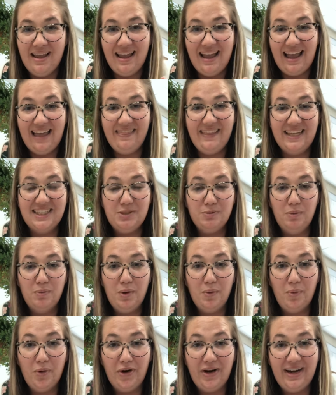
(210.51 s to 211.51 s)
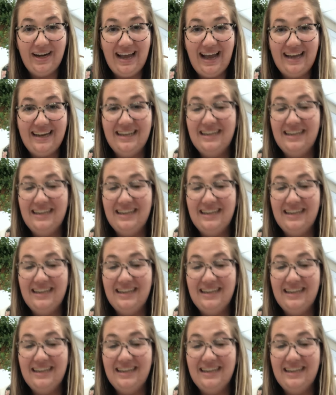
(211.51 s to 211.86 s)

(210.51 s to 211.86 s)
And that's what we're working on.